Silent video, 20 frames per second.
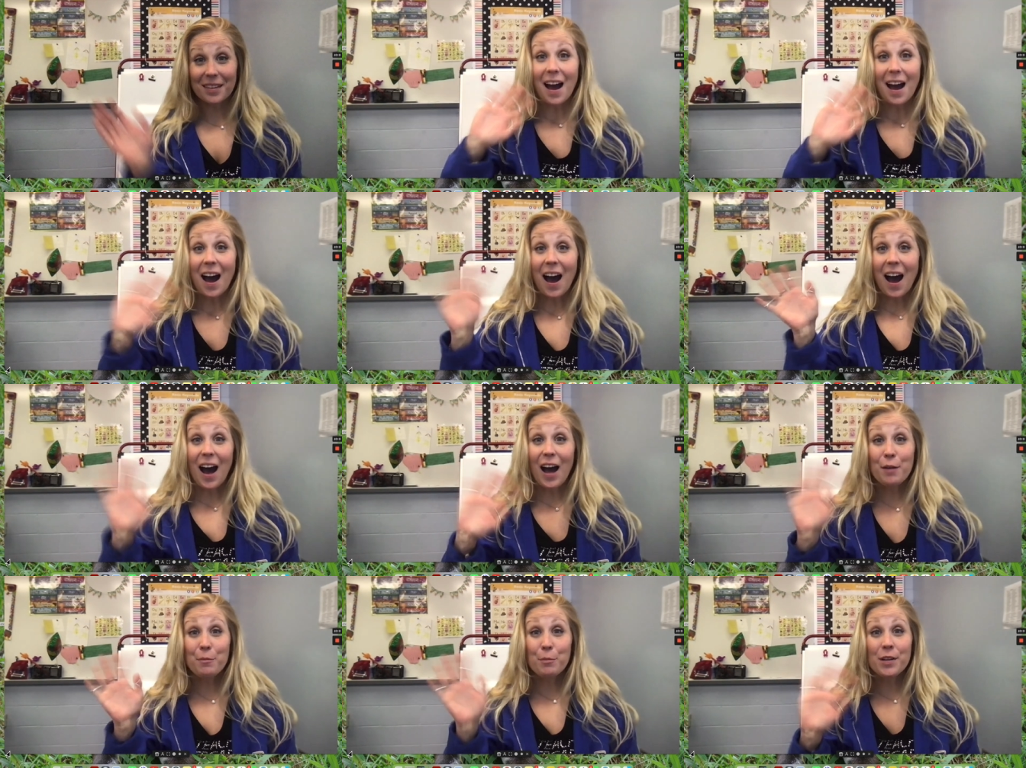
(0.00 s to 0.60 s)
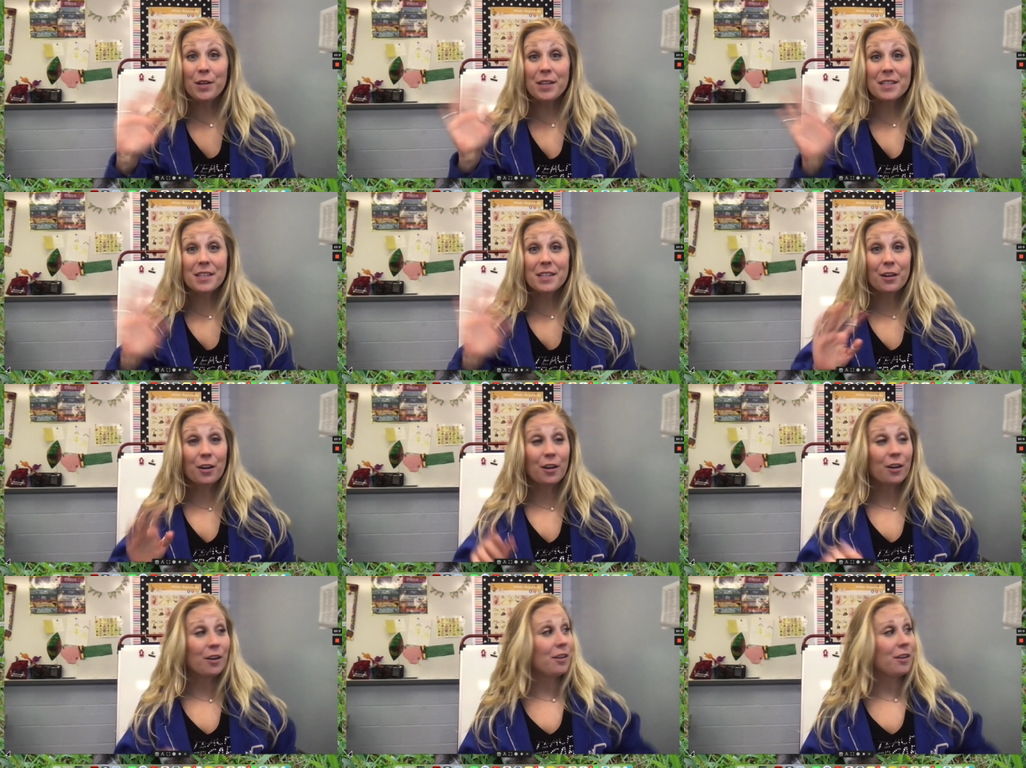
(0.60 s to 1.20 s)
Hi, boys and
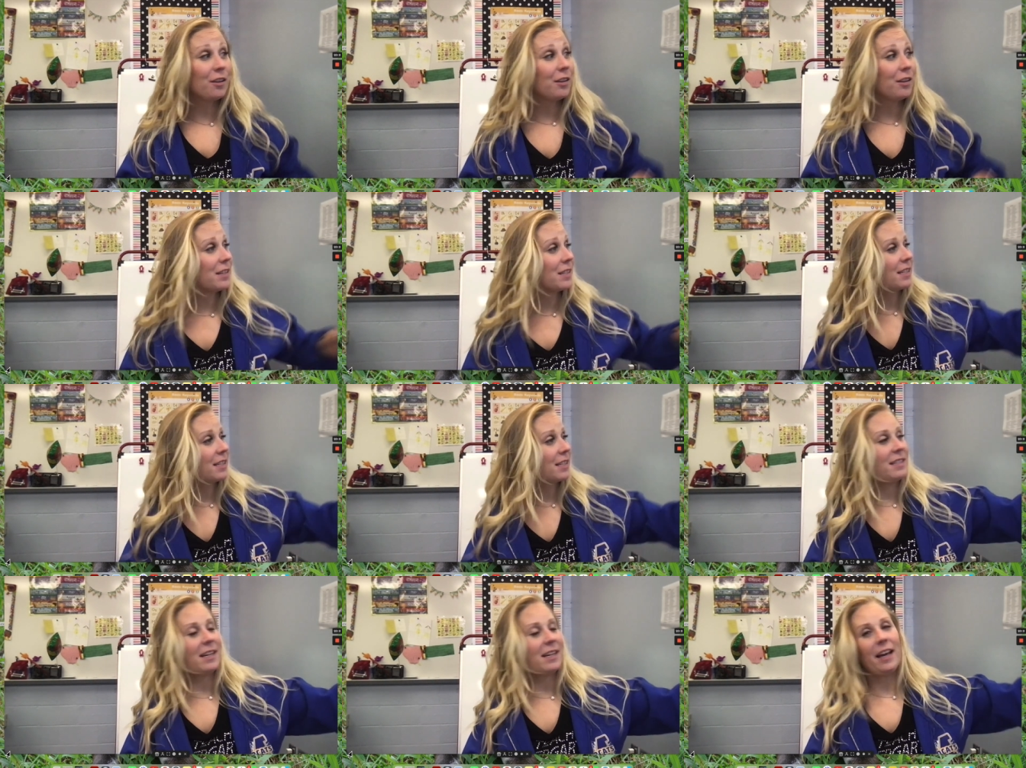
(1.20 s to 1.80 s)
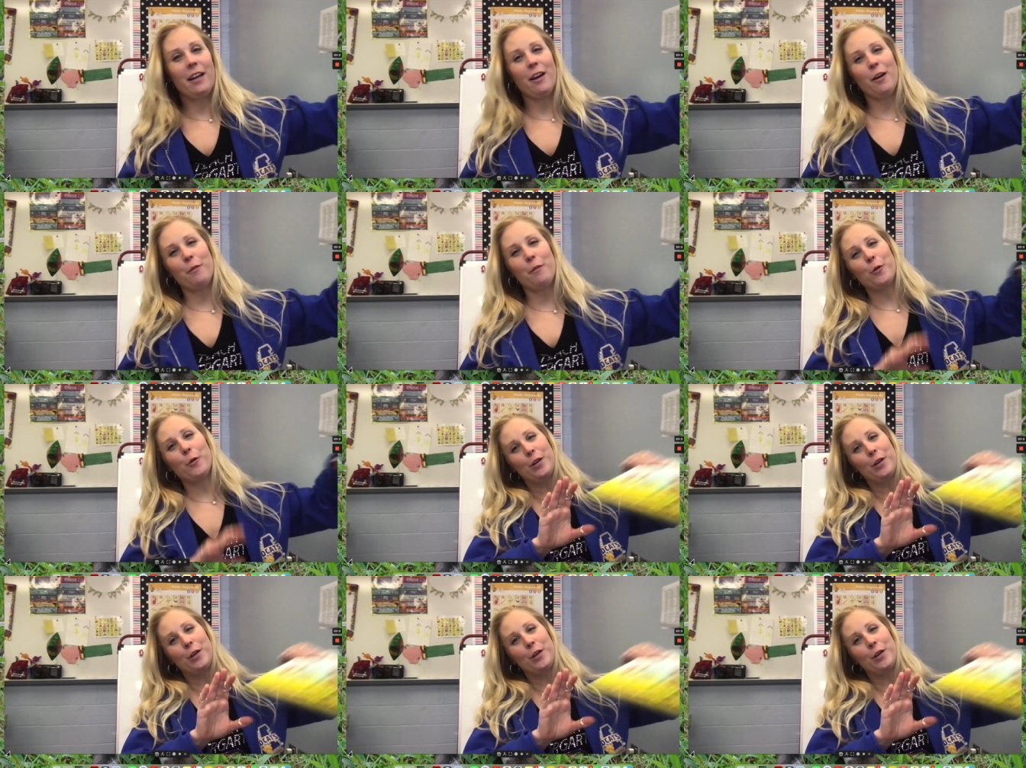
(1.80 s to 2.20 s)
girls. Today I'm going to